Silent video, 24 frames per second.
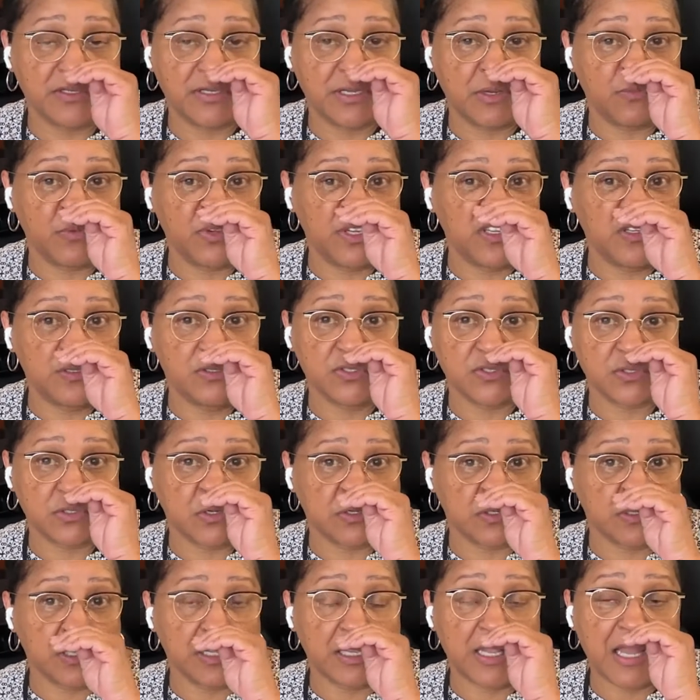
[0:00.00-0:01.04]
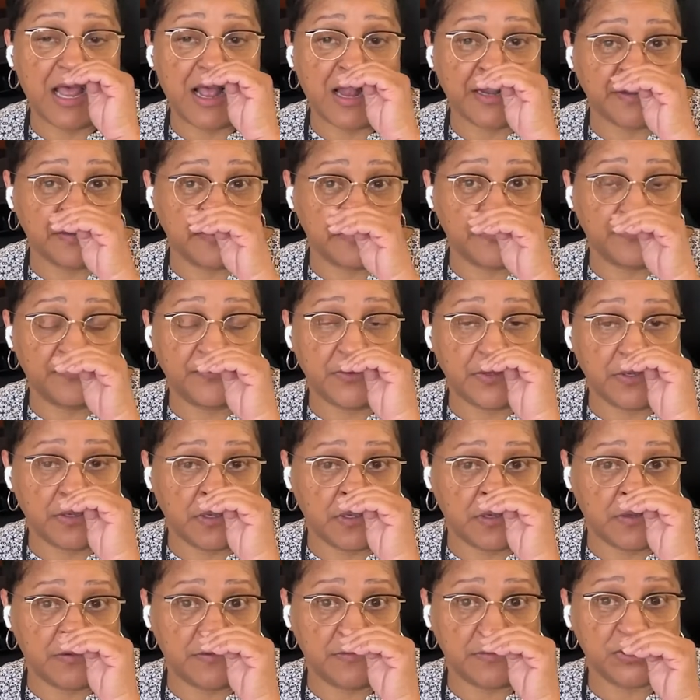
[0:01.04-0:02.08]
that we use on a lot
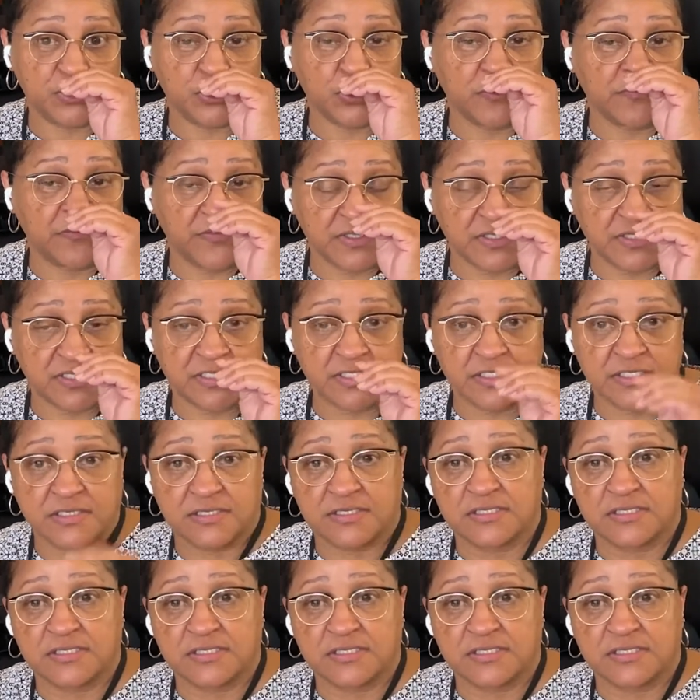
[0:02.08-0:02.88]
of surfaces